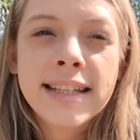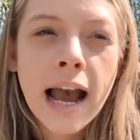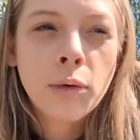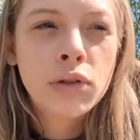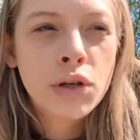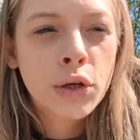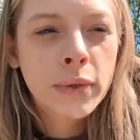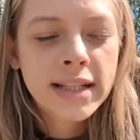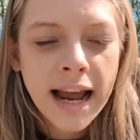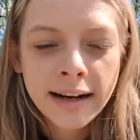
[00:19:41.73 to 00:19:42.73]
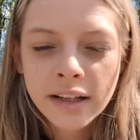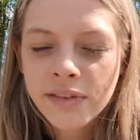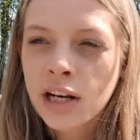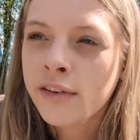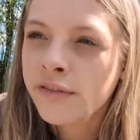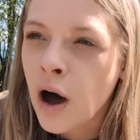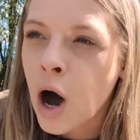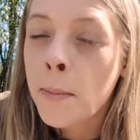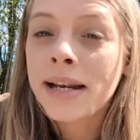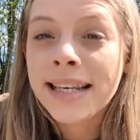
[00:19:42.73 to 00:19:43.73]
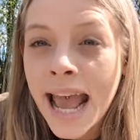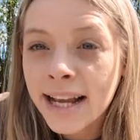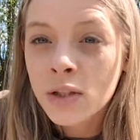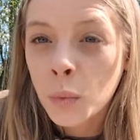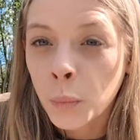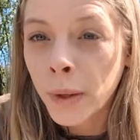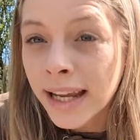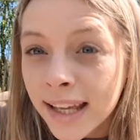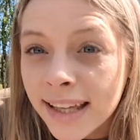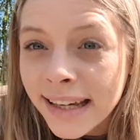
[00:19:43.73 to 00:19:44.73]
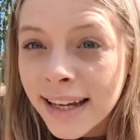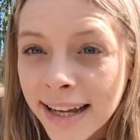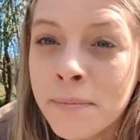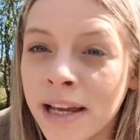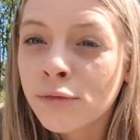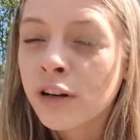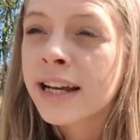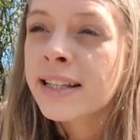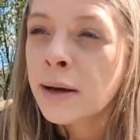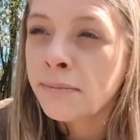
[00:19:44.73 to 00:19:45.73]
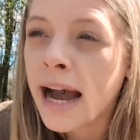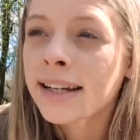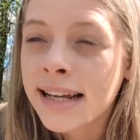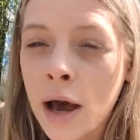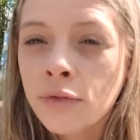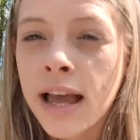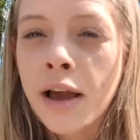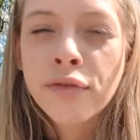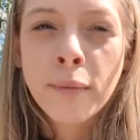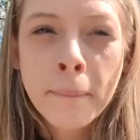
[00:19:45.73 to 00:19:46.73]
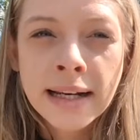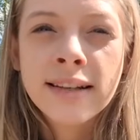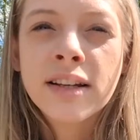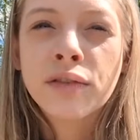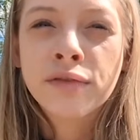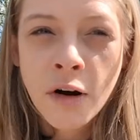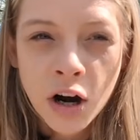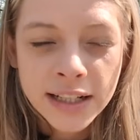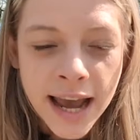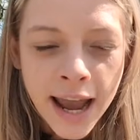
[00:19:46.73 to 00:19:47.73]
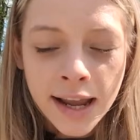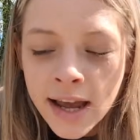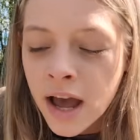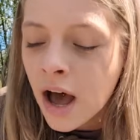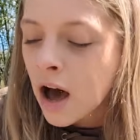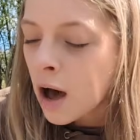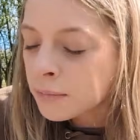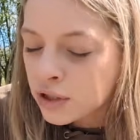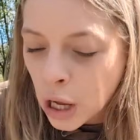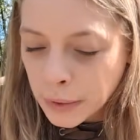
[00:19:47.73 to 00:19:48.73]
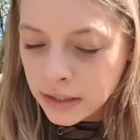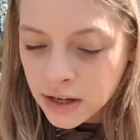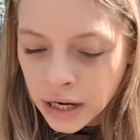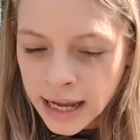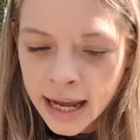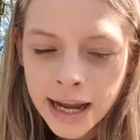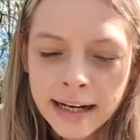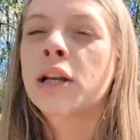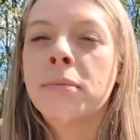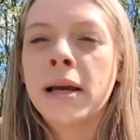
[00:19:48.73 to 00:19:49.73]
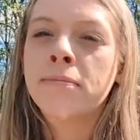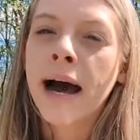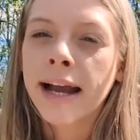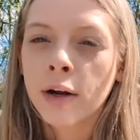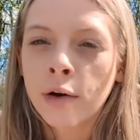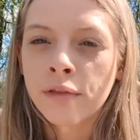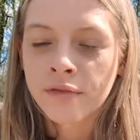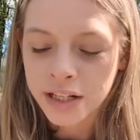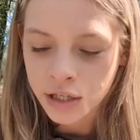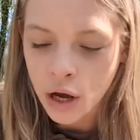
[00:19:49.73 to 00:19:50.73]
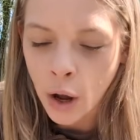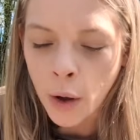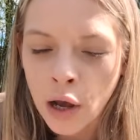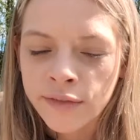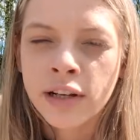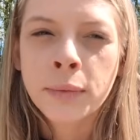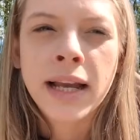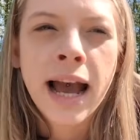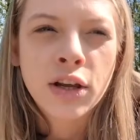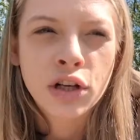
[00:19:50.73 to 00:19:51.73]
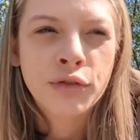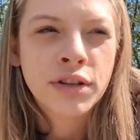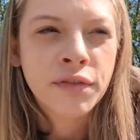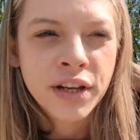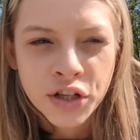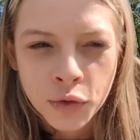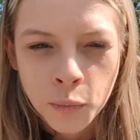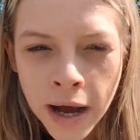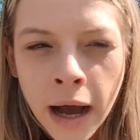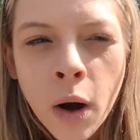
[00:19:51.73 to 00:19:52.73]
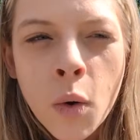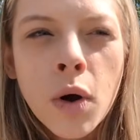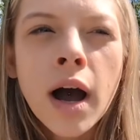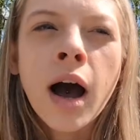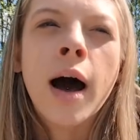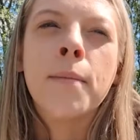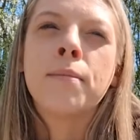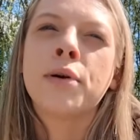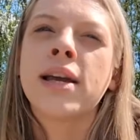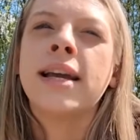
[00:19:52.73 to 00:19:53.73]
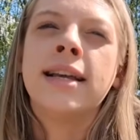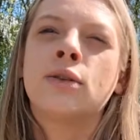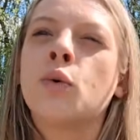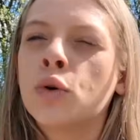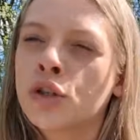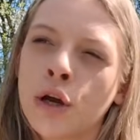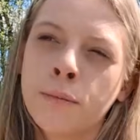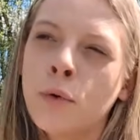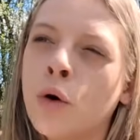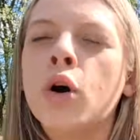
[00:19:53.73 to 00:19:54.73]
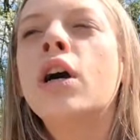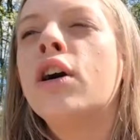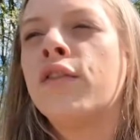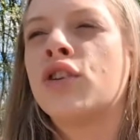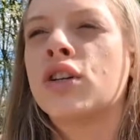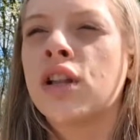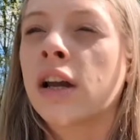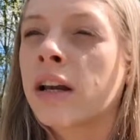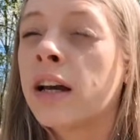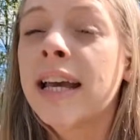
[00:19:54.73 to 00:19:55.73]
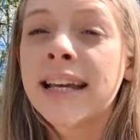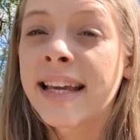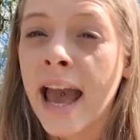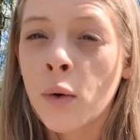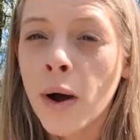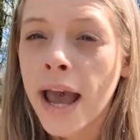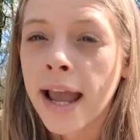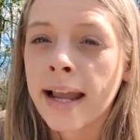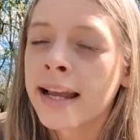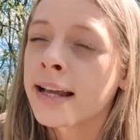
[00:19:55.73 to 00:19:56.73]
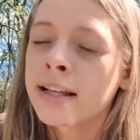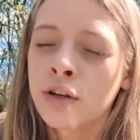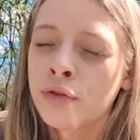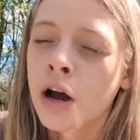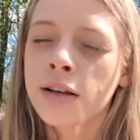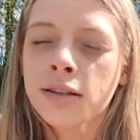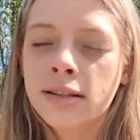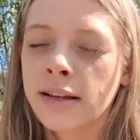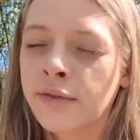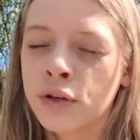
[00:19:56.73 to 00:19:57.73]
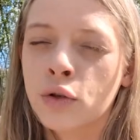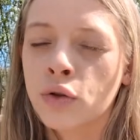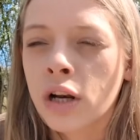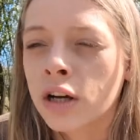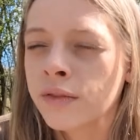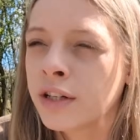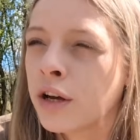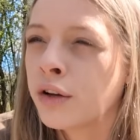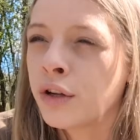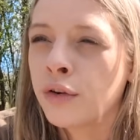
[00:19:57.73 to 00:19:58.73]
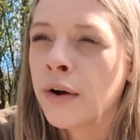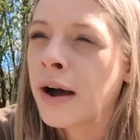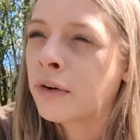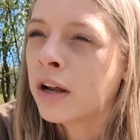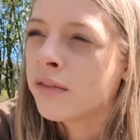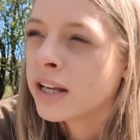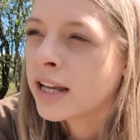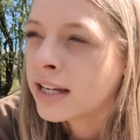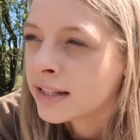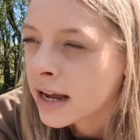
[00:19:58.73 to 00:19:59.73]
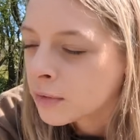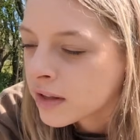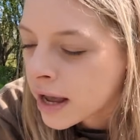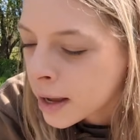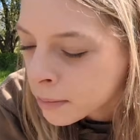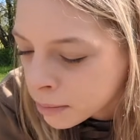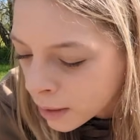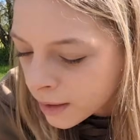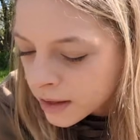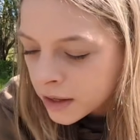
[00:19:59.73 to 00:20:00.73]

down to Stanley Villa Farm next week. Me and Reese are back down there from Monday to Friday. I'm so excited. It's gonna be a banger of a video. Hopefully we catch loads of fish as well. But it is also more of just like a getaway. You guys, if you saw the last video, you know how lovely it is down there. But